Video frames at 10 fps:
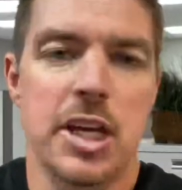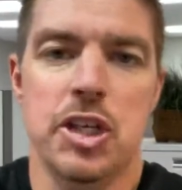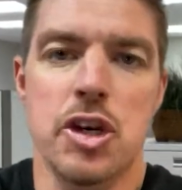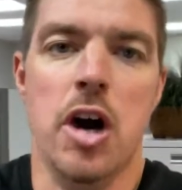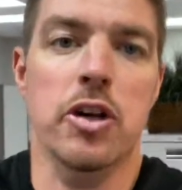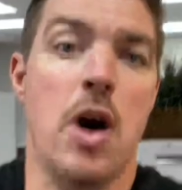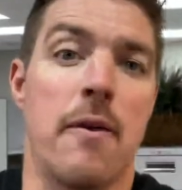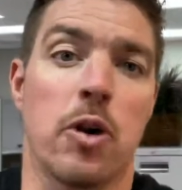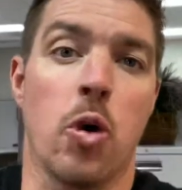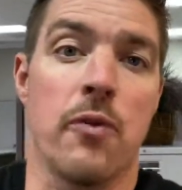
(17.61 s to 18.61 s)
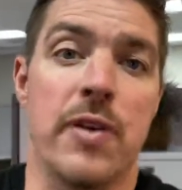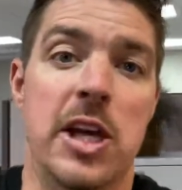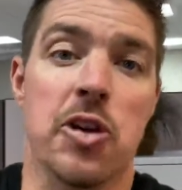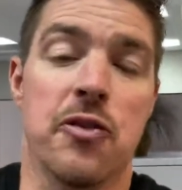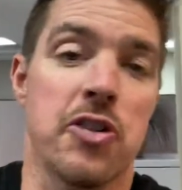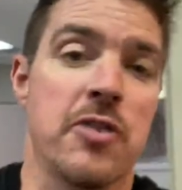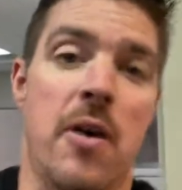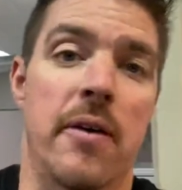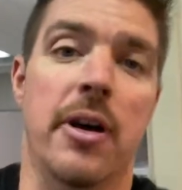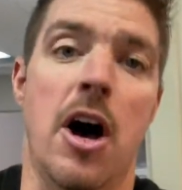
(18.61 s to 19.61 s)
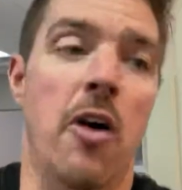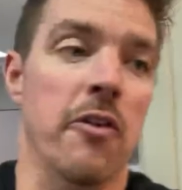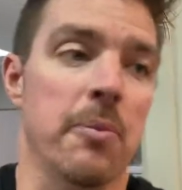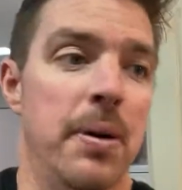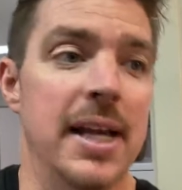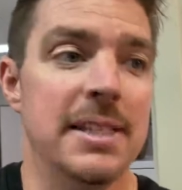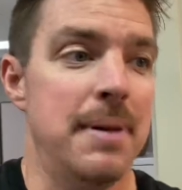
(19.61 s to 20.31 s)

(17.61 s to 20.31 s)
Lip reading: Y'all know I record videos, first of all over the place.